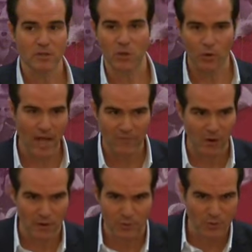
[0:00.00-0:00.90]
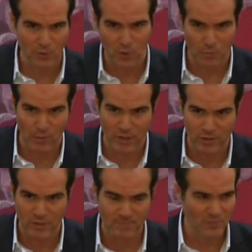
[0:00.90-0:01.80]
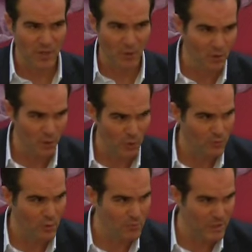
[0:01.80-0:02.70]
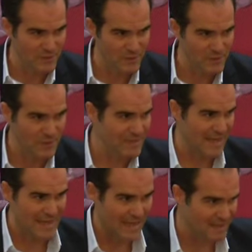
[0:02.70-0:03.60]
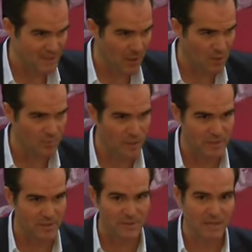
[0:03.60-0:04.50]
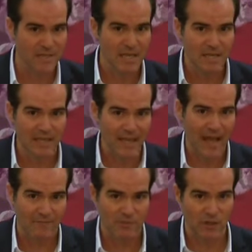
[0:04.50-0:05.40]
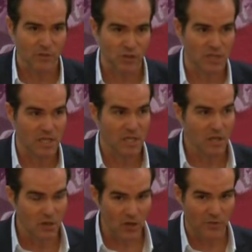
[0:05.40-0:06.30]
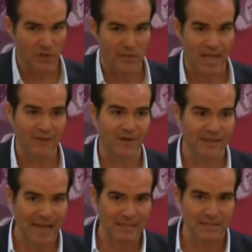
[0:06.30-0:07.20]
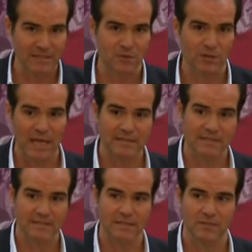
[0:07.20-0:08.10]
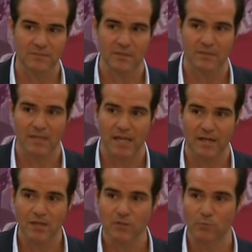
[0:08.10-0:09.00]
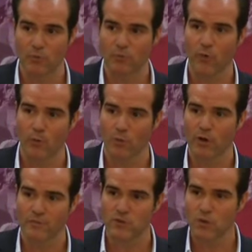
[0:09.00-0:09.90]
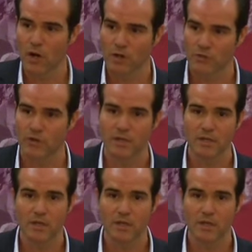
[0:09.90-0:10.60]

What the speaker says: don't have articles in corporation. They don't own their businesses. They can't sell their businesses. They have essentially nothing. They have a license. They're licensees of the state to perform one of 200